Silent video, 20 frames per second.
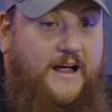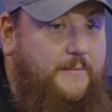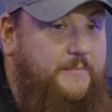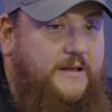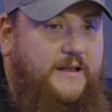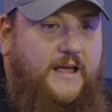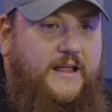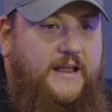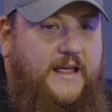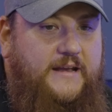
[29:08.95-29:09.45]
I
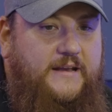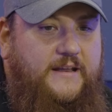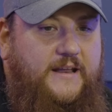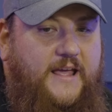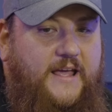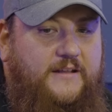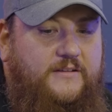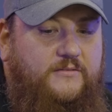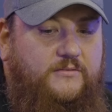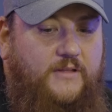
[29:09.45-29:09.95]
mean,
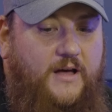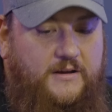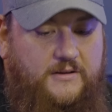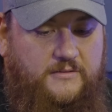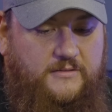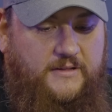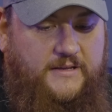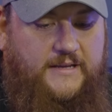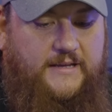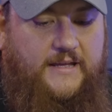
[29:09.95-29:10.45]
and
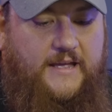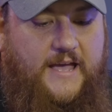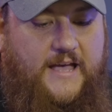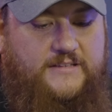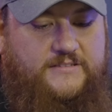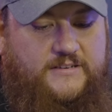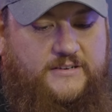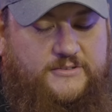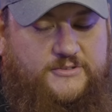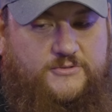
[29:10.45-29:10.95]
luckily
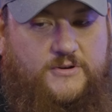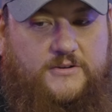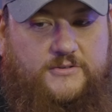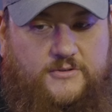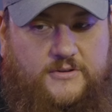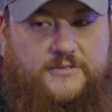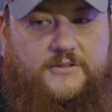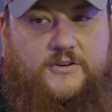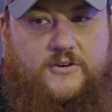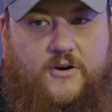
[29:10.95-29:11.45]
as an
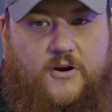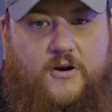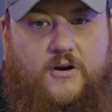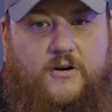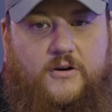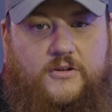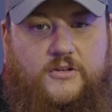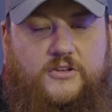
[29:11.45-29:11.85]
instructor in the car,